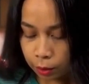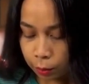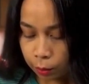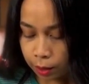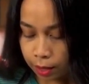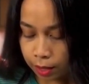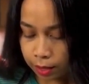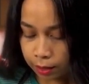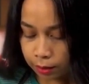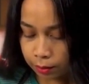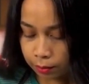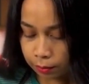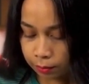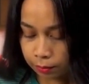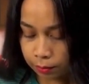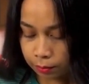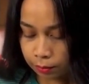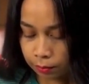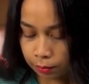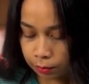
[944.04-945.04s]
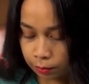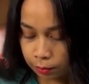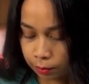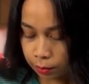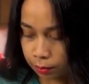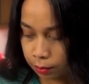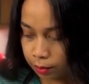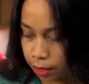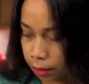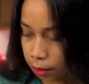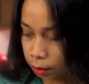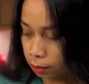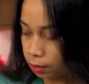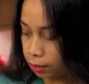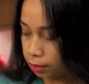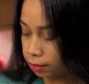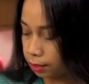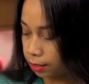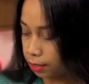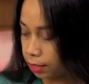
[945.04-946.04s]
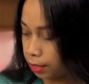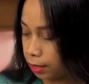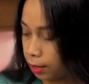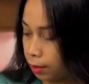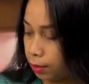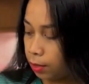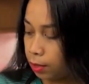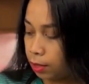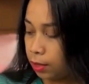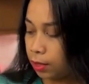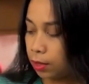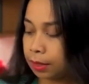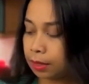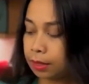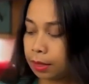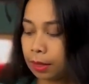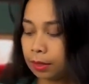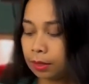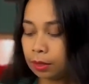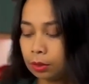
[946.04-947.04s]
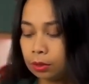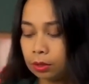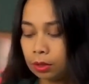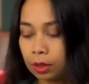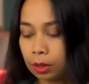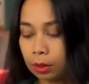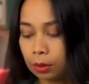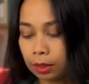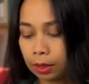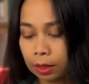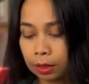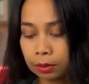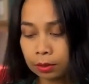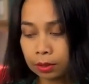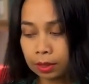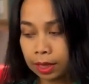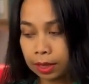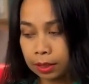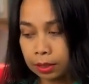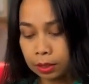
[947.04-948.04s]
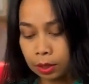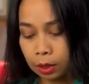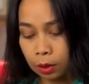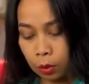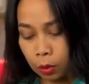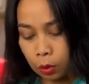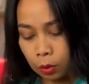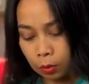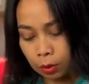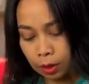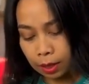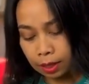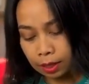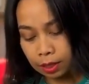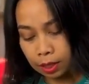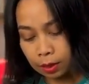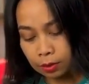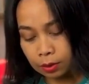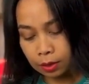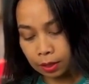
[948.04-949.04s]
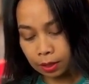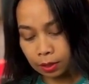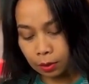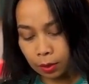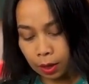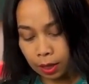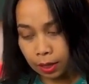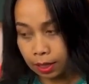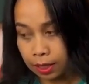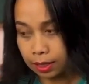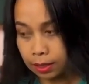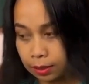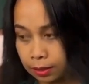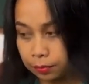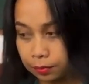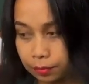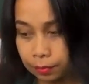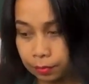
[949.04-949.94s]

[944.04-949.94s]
the way, as you can see, those coconut flakes are already currently ready.